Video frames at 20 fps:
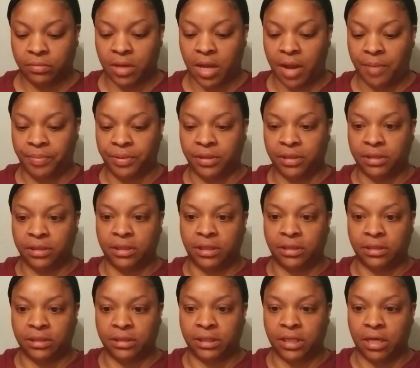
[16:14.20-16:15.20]
I put
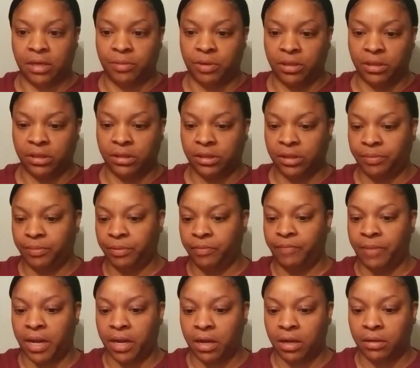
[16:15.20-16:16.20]
some on the tip of
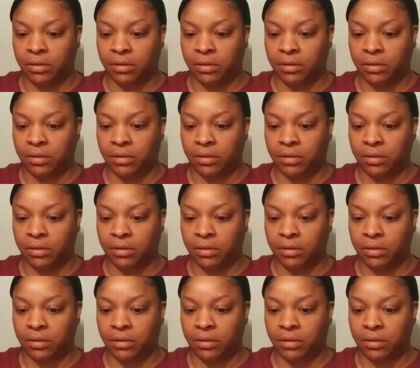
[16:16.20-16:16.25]
my